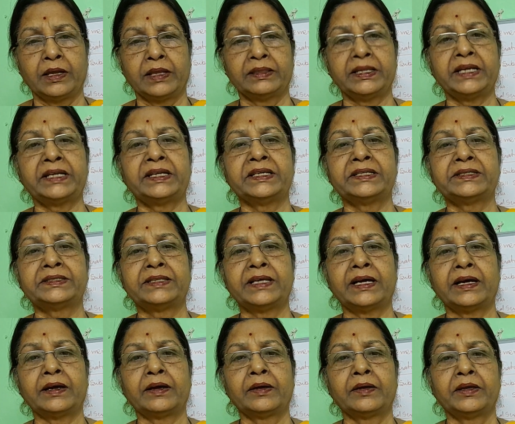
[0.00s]
that is
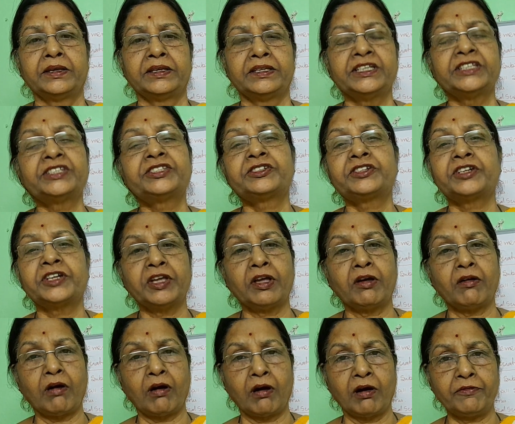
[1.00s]
the
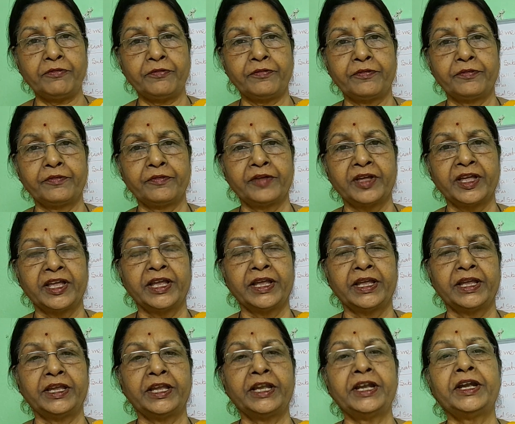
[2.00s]
history of
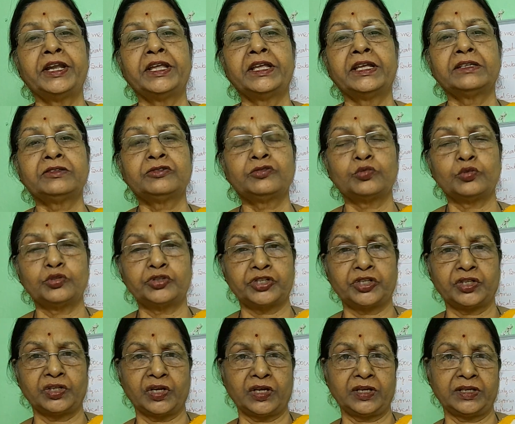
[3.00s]
Indian
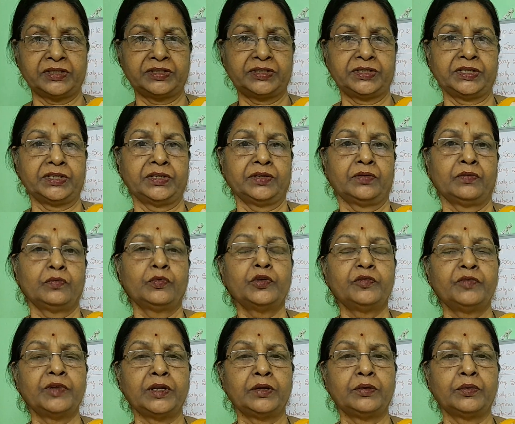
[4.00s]
sociology. We
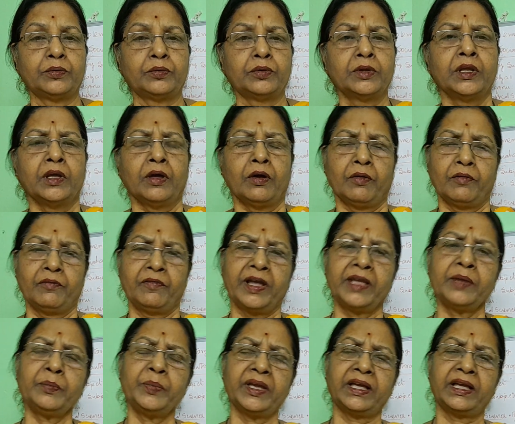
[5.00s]
will go.
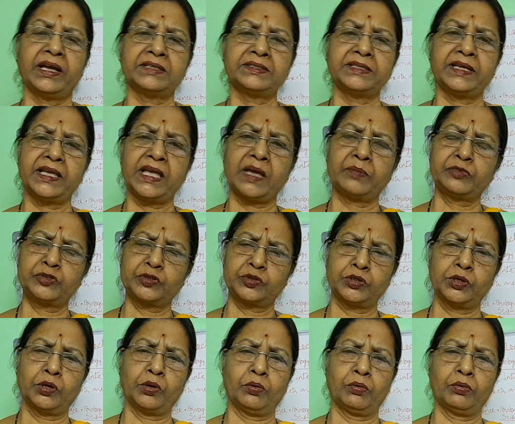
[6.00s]
Why? Because I am
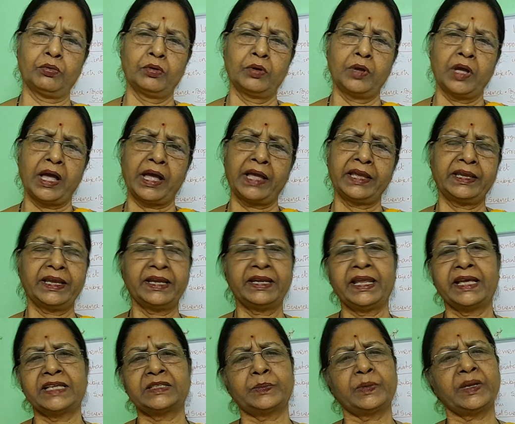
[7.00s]
slow. I can
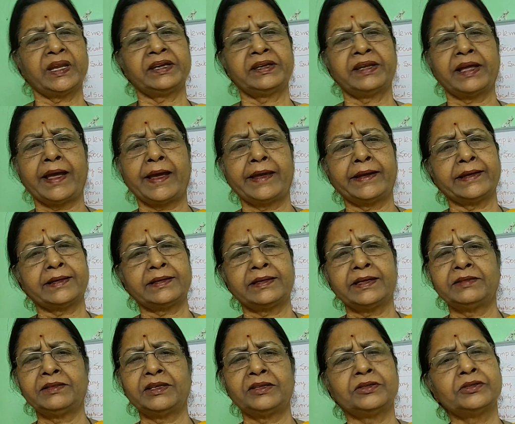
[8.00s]
explain
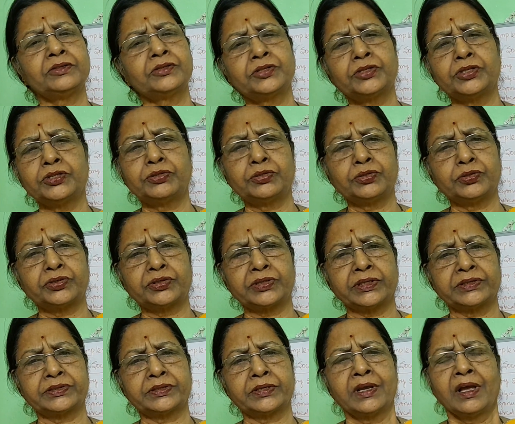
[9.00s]
directly the
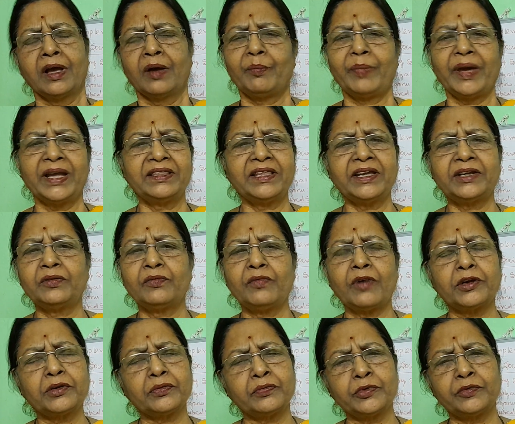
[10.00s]
institutions. By that,
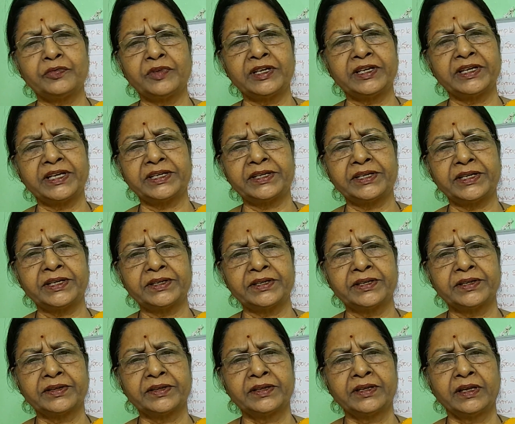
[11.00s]
what we will get it?
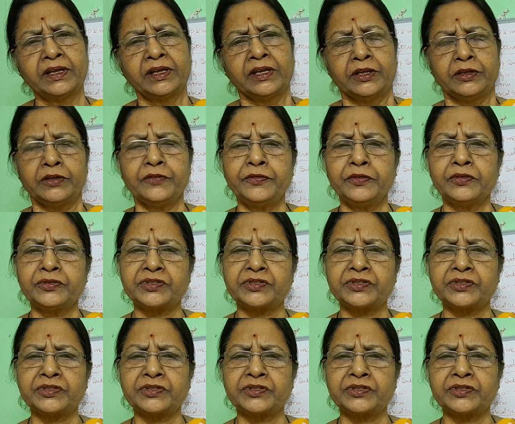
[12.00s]
If you